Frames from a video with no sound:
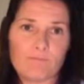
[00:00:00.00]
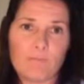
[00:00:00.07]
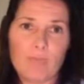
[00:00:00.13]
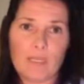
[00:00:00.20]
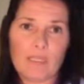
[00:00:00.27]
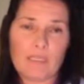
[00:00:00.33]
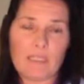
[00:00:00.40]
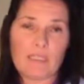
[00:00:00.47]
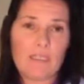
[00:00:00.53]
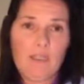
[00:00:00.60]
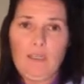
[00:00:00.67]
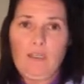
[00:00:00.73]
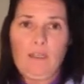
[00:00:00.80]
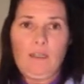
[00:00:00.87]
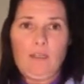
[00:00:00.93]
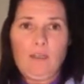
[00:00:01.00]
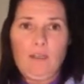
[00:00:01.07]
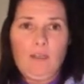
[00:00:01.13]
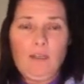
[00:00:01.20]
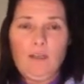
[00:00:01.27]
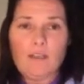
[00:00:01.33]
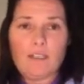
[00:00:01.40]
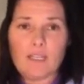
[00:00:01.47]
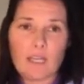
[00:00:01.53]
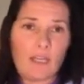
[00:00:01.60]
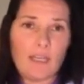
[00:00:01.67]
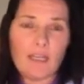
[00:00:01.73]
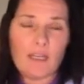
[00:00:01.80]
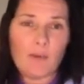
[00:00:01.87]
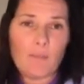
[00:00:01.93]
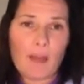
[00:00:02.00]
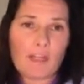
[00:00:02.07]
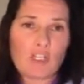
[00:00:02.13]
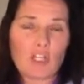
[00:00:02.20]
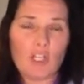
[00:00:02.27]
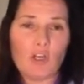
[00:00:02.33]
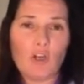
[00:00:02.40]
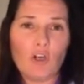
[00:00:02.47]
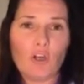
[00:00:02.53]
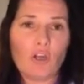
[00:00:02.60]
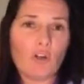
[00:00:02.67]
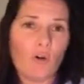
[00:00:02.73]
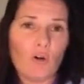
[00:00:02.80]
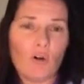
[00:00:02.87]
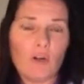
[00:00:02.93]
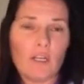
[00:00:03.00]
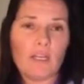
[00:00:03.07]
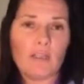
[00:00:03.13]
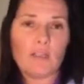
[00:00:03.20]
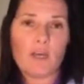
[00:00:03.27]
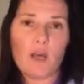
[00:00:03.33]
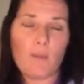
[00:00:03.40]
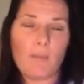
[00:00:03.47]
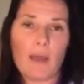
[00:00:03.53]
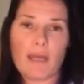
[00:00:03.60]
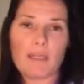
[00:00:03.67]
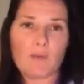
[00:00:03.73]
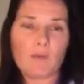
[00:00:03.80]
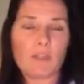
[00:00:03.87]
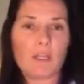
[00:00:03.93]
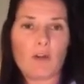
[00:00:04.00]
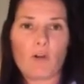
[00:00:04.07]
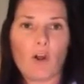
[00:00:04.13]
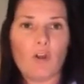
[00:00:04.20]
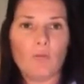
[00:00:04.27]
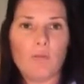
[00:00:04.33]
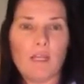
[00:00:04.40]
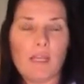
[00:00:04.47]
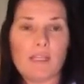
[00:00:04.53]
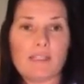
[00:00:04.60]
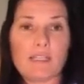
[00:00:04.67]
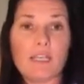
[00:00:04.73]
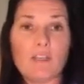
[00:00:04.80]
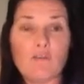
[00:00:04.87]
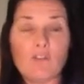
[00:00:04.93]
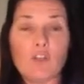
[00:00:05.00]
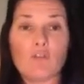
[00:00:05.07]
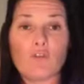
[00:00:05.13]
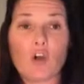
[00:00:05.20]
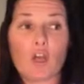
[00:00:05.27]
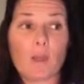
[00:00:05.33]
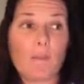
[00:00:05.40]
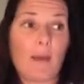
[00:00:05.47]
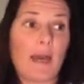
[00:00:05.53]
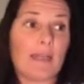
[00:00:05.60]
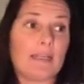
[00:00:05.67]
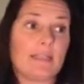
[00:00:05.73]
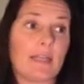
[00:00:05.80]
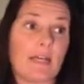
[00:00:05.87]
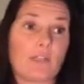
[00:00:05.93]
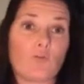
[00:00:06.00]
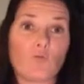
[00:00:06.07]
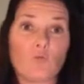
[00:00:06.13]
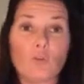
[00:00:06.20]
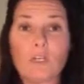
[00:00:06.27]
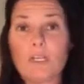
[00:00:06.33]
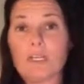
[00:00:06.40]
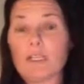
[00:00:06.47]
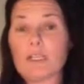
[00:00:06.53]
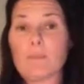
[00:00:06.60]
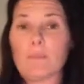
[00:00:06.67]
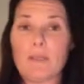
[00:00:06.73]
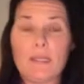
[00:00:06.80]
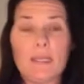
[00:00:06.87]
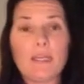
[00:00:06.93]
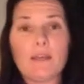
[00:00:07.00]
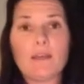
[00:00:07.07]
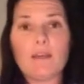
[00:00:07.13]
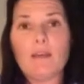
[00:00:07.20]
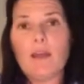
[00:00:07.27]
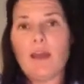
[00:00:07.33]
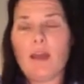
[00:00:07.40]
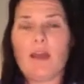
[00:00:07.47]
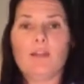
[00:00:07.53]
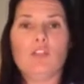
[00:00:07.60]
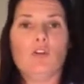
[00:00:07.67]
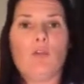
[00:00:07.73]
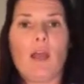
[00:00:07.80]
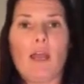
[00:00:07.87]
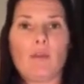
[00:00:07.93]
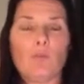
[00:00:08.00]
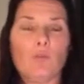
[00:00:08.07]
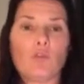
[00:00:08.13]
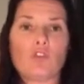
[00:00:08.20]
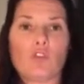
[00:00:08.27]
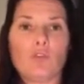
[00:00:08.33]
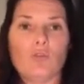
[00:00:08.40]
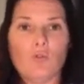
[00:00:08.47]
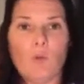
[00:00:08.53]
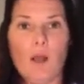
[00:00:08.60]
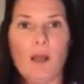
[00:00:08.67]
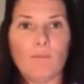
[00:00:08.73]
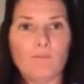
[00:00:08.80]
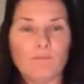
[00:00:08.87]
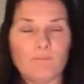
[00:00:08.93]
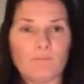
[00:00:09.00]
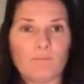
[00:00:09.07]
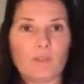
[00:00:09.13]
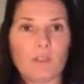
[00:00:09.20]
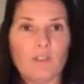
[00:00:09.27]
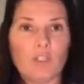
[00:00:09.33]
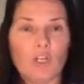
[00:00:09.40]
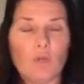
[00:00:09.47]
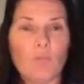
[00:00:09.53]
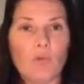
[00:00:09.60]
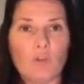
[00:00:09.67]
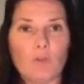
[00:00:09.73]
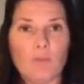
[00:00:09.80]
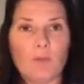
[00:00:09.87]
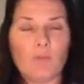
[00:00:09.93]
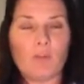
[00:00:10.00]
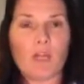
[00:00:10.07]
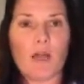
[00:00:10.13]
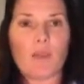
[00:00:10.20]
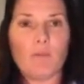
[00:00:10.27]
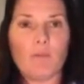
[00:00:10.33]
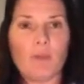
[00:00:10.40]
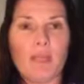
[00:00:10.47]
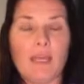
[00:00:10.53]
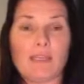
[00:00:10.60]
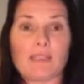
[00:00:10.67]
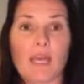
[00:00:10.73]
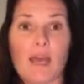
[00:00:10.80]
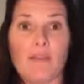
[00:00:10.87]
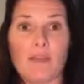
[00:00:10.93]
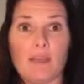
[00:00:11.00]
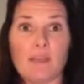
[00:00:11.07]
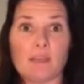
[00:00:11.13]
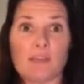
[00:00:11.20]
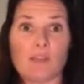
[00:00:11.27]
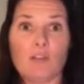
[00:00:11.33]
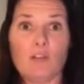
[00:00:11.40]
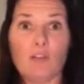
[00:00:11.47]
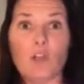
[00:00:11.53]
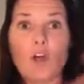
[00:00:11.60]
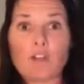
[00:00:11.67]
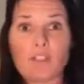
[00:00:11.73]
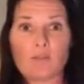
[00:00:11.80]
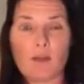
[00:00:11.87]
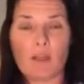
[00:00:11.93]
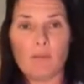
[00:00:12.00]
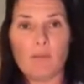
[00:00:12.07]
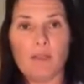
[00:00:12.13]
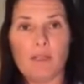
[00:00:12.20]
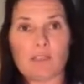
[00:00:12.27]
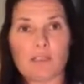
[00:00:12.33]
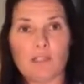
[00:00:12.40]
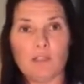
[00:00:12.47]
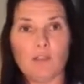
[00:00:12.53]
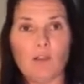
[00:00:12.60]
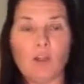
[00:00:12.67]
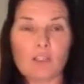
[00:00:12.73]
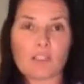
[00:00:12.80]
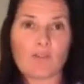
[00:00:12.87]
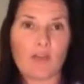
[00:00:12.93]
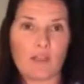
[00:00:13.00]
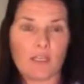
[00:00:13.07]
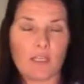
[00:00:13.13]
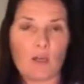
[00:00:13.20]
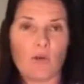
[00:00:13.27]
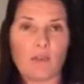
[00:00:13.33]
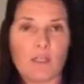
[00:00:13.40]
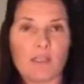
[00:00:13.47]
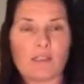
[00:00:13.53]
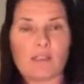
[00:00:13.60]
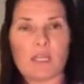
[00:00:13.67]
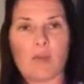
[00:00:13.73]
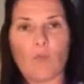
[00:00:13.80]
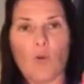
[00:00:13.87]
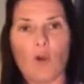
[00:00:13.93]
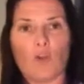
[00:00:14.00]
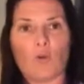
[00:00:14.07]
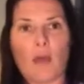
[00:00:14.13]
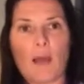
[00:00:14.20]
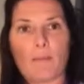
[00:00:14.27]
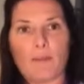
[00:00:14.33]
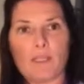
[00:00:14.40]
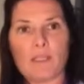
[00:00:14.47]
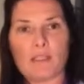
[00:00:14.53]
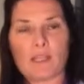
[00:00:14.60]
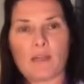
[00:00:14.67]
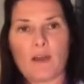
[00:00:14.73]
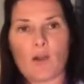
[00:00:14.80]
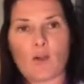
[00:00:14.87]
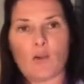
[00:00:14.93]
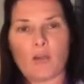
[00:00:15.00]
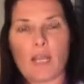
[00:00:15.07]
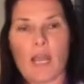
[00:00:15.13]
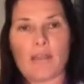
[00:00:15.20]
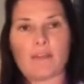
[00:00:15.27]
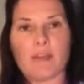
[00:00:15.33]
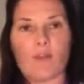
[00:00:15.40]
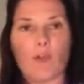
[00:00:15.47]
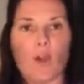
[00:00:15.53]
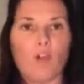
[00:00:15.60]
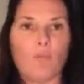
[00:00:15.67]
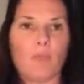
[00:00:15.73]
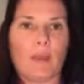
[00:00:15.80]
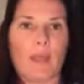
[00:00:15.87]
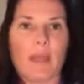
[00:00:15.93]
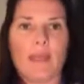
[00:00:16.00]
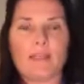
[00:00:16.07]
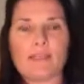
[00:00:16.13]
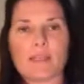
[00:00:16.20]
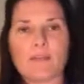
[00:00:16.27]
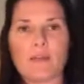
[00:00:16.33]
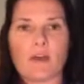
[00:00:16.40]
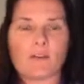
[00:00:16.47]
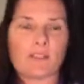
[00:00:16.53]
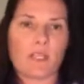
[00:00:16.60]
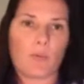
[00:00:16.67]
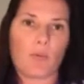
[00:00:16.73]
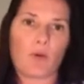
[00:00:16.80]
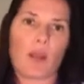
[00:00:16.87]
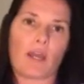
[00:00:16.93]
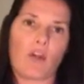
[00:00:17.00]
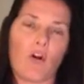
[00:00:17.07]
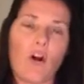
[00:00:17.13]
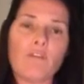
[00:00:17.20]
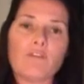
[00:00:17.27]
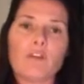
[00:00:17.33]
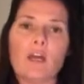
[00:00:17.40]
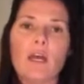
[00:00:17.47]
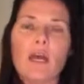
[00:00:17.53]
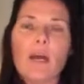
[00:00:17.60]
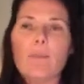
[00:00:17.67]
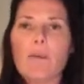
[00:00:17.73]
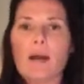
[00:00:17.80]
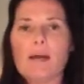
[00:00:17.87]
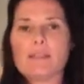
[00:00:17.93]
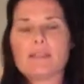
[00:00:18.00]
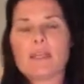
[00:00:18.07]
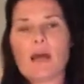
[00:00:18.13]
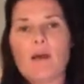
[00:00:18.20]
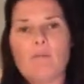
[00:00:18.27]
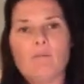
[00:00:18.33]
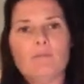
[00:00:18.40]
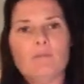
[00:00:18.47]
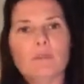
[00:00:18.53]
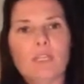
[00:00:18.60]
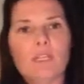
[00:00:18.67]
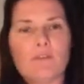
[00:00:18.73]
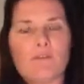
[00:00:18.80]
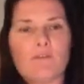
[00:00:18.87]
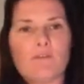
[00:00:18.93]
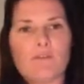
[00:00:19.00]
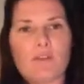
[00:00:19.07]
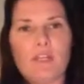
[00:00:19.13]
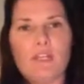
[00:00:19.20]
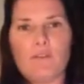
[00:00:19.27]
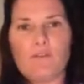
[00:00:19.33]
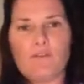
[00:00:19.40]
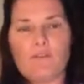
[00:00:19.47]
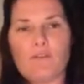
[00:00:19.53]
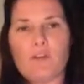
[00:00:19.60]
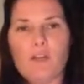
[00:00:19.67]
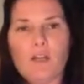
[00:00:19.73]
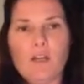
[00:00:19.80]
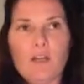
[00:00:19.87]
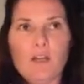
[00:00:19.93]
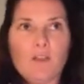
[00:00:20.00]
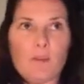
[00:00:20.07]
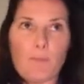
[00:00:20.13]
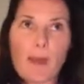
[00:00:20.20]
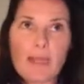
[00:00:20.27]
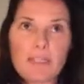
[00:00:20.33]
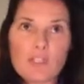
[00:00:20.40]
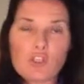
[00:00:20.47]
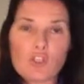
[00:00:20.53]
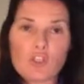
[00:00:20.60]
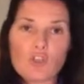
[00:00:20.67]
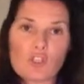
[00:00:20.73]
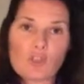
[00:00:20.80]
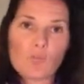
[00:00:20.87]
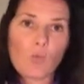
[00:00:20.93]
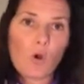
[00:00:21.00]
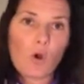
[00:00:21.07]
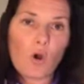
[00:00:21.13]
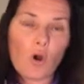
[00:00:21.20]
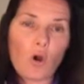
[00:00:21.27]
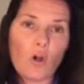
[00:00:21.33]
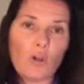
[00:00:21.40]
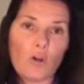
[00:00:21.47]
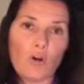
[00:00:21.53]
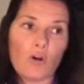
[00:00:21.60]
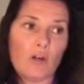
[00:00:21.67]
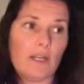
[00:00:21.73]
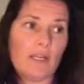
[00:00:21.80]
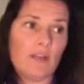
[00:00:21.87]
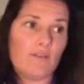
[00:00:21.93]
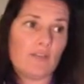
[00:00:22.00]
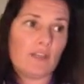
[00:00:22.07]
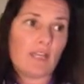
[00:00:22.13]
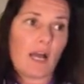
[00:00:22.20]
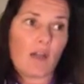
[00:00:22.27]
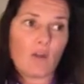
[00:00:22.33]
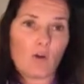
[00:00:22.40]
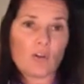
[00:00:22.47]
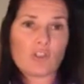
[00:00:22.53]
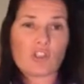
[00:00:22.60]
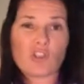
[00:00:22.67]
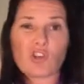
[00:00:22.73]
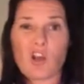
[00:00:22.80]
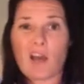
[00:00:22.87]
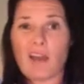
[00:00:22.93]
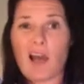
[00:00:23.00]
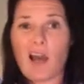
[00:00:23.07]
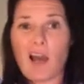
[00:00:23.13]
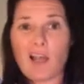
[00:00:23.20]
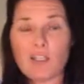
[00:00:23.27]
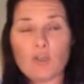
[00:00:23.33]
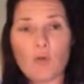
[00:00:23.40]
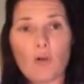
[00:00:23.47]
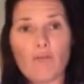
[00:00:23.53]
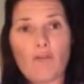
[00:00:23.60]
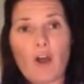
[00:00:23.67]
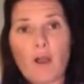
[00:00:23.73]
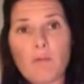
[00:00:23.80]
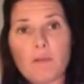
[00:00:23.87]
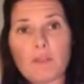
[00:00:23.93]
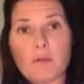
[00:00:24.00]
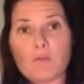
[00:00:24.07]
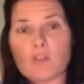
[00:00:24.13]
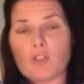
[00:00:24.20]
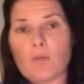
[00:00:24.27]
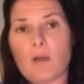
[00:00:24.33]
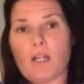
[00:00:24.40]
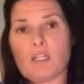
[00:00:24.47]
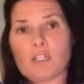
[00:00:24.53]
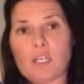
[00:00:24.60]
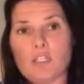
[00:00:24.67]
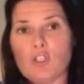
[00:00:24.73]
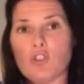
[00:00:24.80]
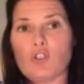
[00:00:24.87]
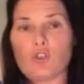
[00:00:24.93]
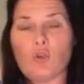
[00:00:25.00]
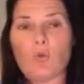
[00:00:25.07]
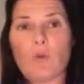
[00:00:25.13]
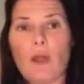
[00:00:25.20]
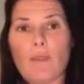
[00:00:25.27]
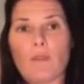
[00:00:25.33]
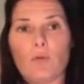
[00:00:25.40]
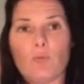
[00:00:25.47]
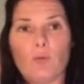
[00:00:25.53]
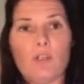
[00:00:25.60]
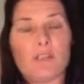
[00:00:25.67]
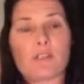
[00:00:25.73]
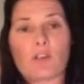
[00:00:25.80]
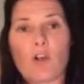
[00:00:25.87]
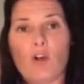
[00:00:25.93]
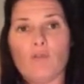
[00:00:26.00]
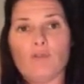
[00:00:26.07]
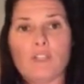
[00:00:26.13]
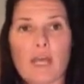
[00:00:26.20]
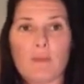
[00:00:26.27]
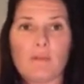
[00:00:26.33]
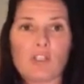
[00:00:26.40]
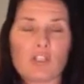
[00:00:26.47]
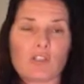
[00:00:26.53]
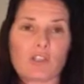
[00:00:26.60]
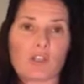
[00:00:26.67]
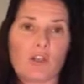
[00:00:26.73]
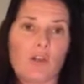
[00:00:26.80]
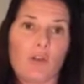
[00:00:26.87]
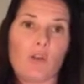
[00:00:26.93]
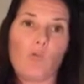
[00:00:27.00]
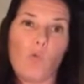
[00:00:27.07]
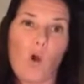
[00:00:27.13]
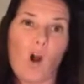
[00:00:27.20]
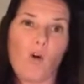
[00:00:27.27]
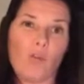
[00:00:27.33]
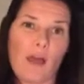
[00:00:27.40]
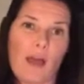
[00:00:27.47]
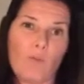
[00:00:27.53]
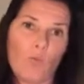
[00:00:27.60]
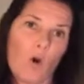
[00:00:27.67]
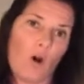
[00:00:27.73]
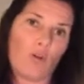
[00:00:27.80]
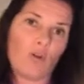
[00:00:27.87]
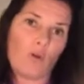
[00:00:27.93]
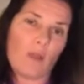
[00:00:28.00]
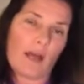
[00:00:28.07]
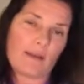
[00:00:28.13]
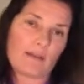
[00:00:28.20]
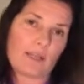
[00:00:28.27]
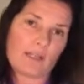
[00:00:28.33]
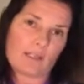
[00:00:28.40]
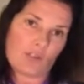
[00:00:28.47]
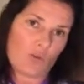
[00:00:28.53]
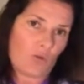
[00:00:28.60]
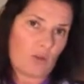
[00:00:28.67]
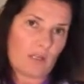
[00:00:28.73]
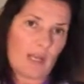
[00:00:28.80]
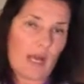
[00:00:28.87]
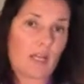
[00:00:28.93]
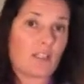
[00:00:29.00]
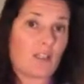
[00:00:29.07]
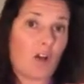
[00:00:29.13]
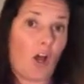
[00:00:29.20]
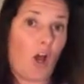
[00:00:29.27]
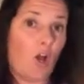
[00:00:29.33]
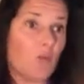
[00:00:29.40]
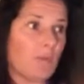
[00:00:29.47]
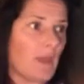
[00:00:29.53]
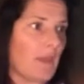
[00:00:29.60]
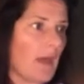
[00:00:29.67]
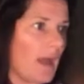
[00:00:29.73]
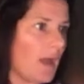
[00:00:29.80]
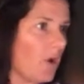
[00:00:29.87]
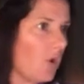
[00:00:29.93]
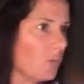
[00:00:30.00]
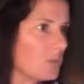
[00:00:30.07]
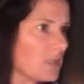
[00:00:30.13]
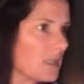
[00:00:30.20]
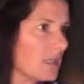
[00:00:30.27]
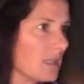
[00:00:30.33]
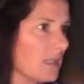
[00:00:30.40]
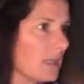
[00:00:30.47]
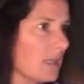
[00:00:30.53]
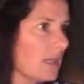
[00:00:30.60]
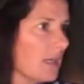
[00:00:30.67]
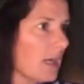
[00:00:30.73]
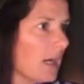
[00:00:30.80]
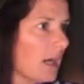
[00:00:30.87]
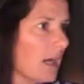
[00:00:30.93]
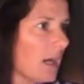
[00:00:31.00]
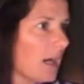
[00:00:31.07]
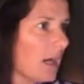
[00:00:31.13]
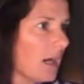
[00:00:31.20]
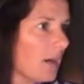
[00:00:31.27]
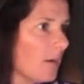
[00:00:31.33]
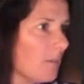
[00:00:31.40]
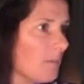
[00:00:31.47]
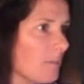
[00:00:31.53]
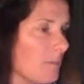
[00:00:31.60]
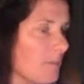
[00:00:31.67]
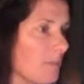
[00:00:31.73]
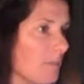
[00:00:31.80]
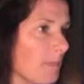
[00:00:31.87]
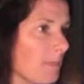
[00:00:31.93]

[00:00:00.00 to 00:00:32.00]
be get in a bachelor herd or in a paddock with their own mares. If you've got a paddock that's really big and you're able to, um, you know, put them in with other mares and there's lots of other mares and lots of other geldings, then what will happen is that they'll create their own bands and they'll separate off. But um, if, if the paddock's too small or if the other horses try and argue or fight with them too much, then you do run the risk of damages occurring while that while all that gets sorted out. So I hope that that helped. Um,